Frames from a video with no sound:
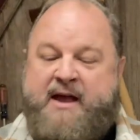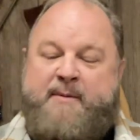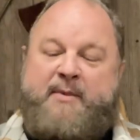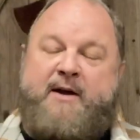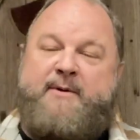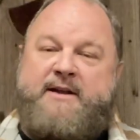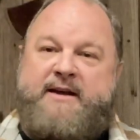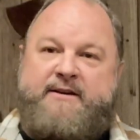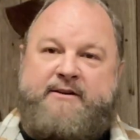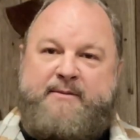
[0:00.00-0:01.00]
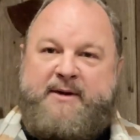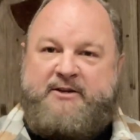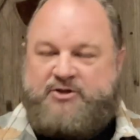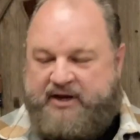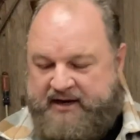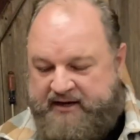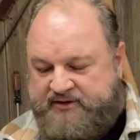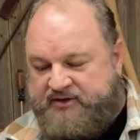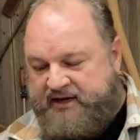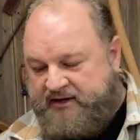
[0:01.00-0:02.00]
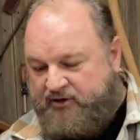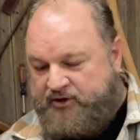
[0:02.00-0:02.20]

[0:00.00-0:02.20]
But come on down here on the bench, let's take a